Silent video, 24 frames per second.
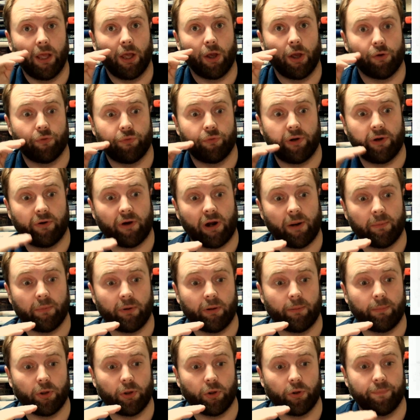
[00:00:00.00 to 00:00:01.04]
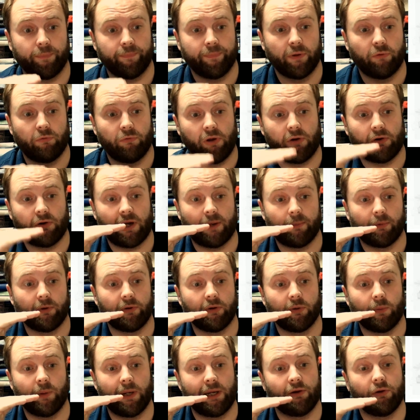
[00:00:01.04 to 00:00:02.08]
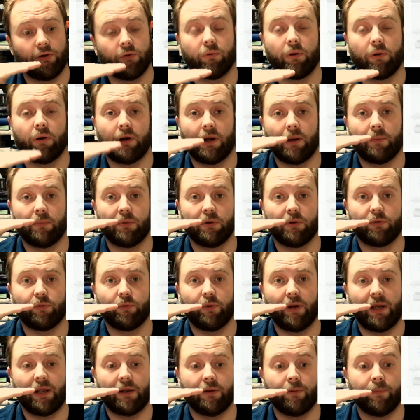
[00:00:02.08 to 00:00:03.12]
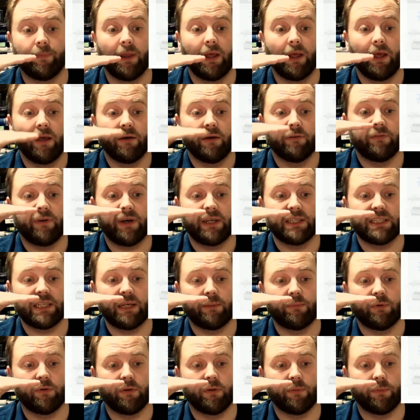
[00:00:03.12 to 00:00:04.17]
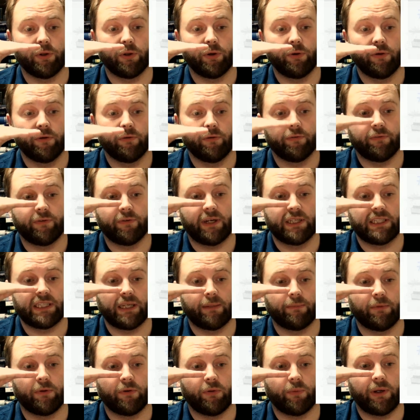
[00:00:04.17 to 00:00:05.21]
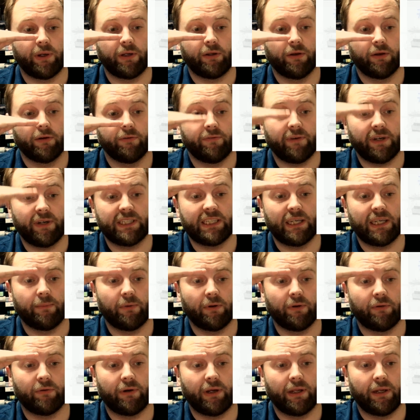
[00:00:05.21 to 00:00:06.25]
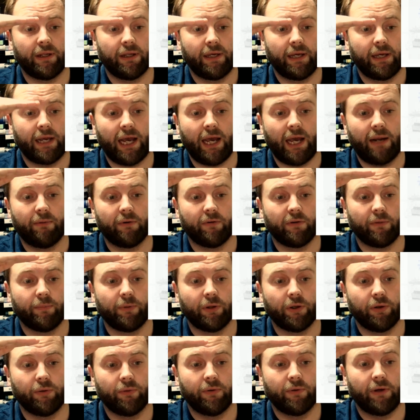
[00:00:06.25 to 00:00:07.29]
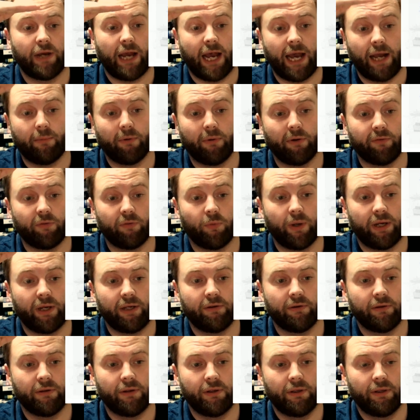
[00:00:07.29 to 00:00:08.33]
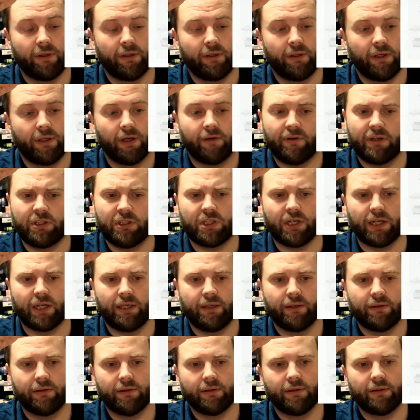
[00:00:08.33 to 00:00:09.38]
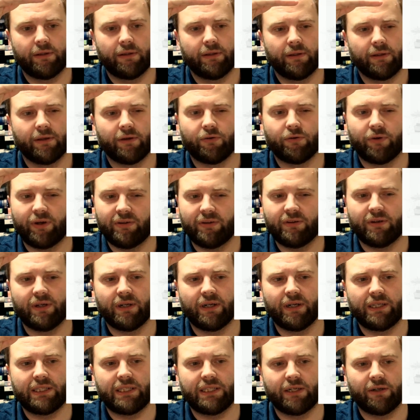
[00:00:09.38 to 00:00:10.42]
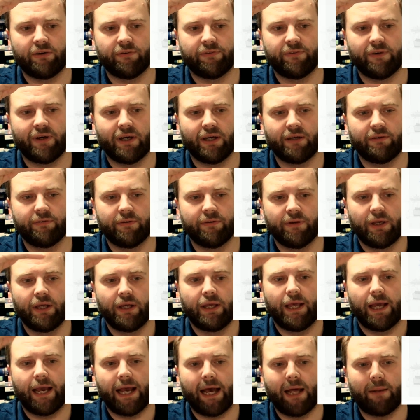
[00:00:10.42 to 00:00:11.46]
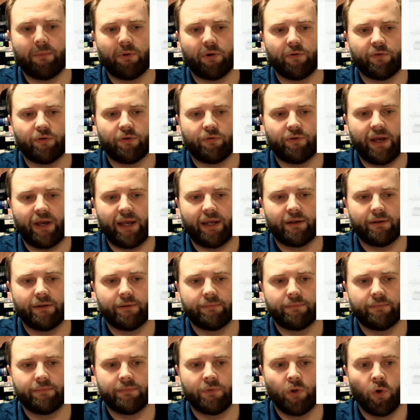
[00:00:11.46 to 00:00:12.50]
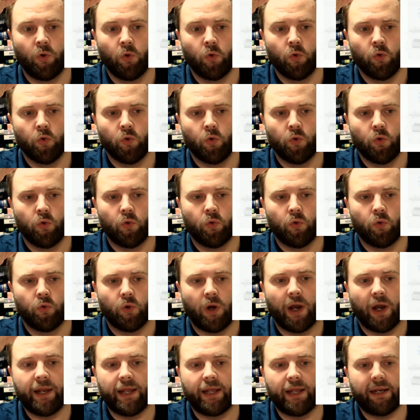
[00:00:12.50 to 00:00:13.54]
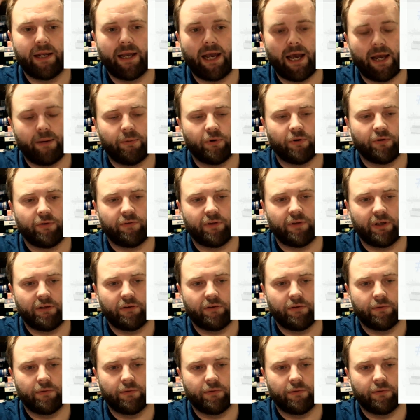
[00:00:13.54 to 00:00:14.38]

Rear Admiral of the Blue, Rear Admiral of the White, Rear Admiral of the Red, Vice Admiral of the Blue, Vice Admiral of the White, Vice Admiral of the Red, Admiral of the Blue, Admiral of the White. Eventually, created in 1805, Admiral of the Red, and then Admiral of the Fleet,